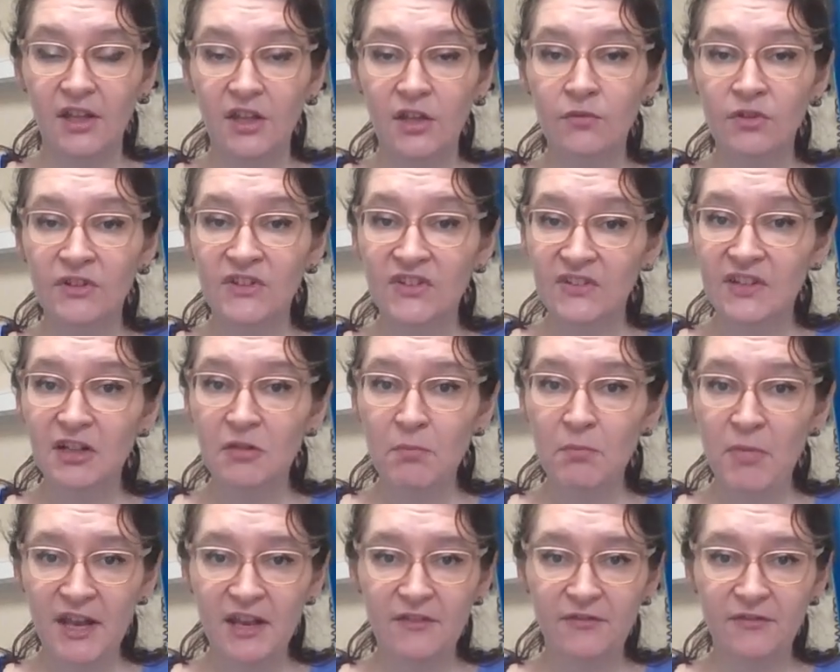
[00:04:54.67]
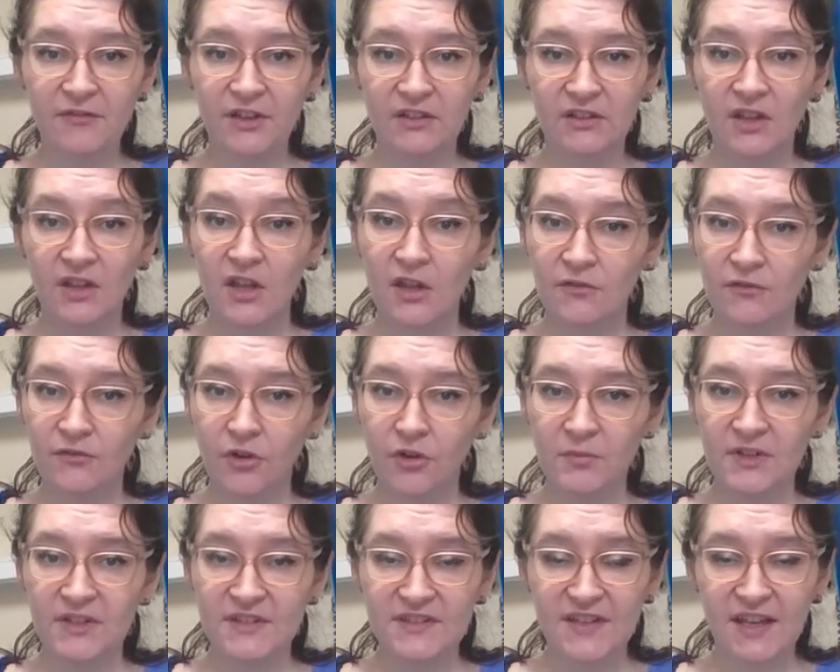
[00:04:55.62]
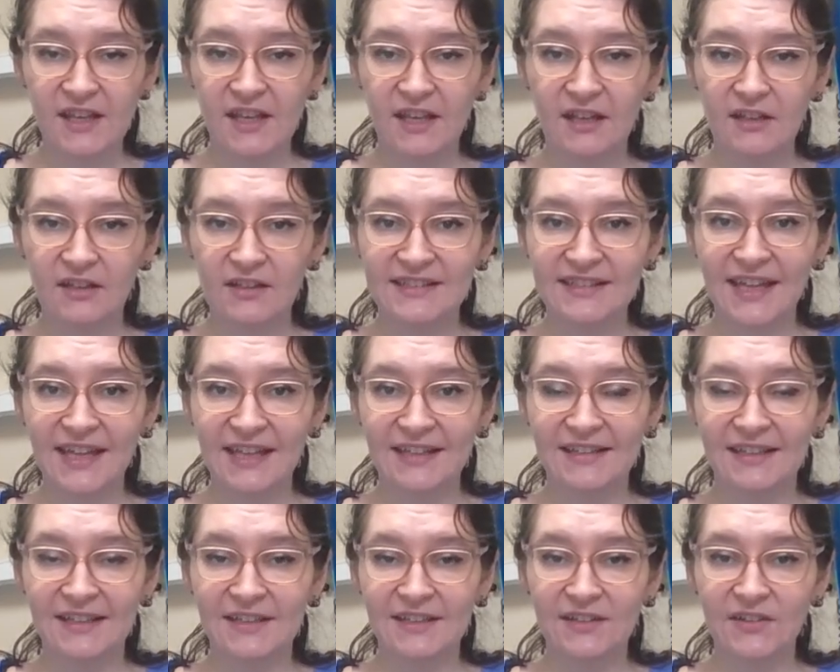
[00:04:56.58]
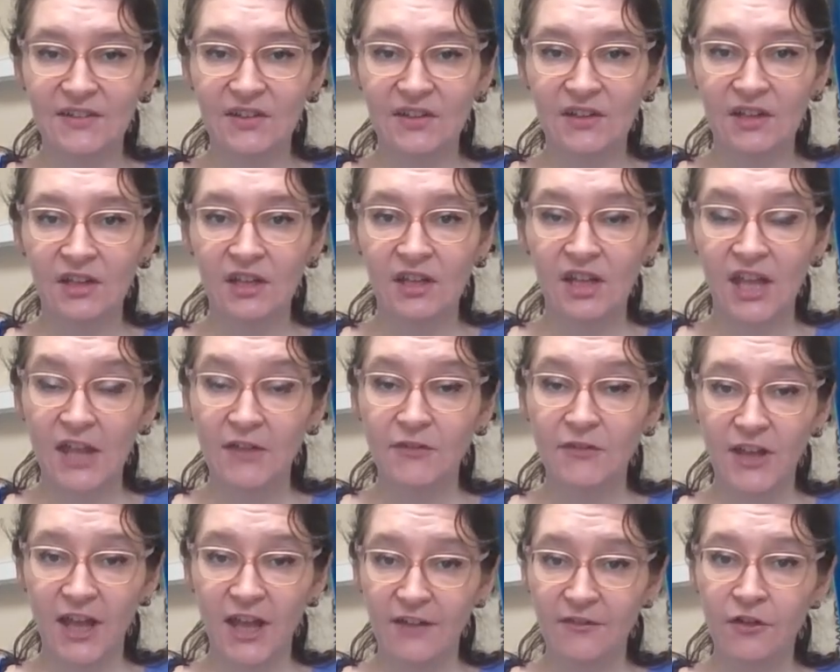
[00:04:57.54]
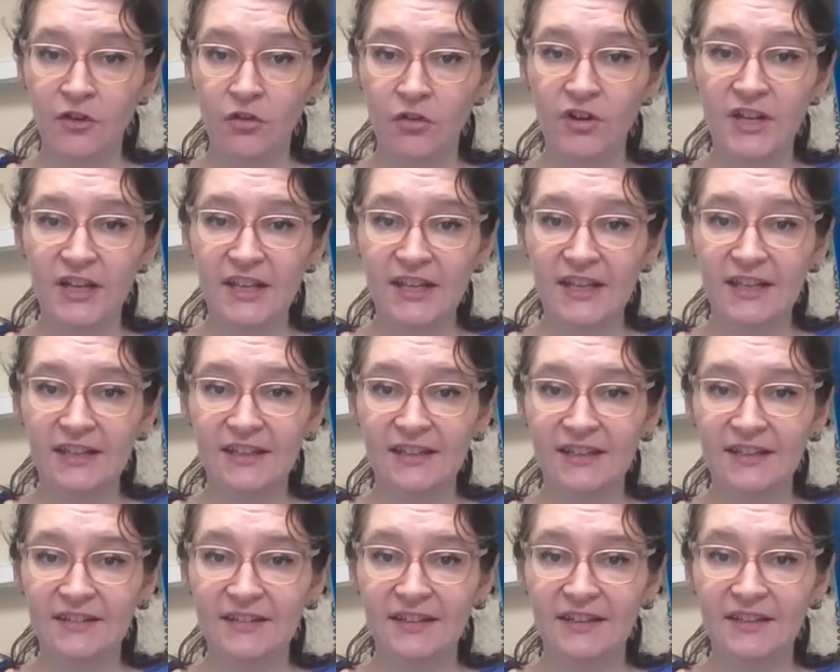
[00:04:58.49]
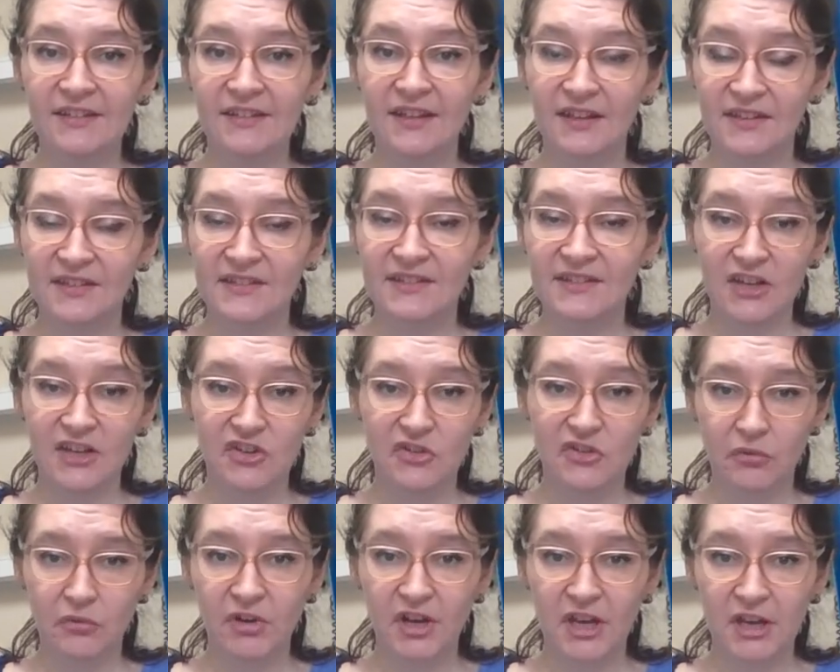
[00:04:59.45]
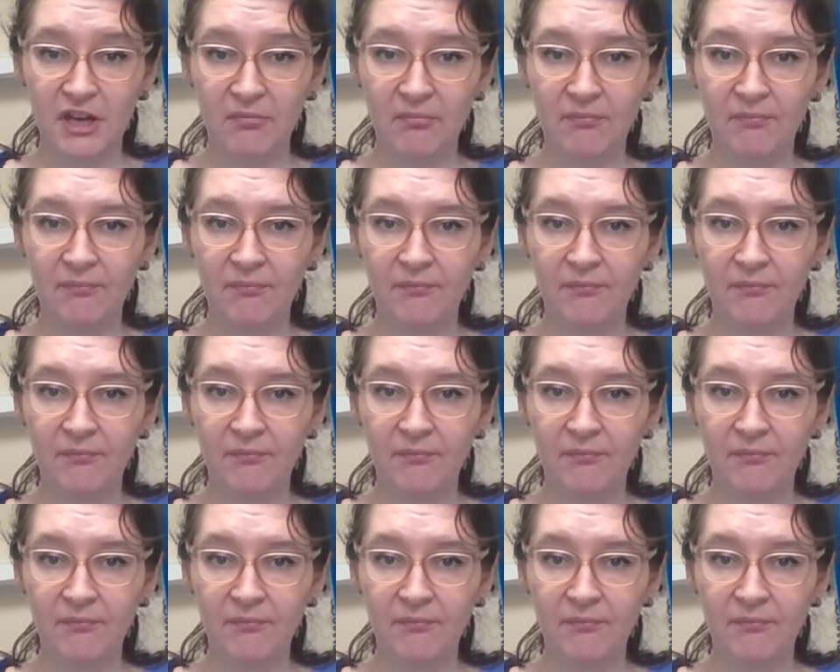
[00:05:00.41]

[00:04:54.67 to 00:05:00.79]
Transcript: you would still benefit from taking the statins if you have chronic kidney disease stage 3.